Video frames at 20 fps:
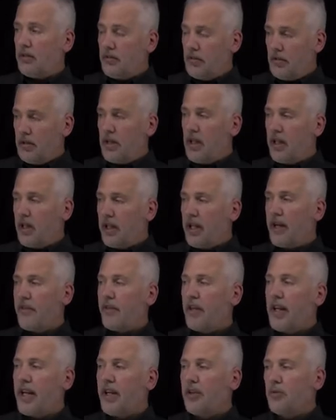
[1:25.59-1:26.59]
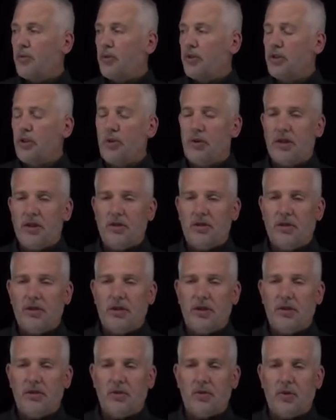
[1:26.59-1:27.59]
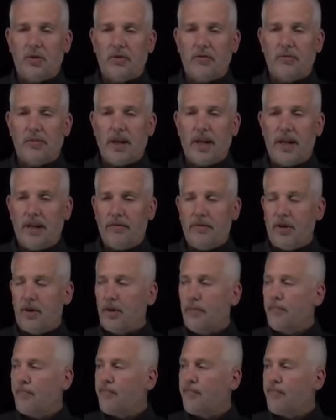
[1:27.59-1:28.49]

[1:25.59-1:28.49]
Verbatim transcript: nearly every case will show this, this sort of behavior.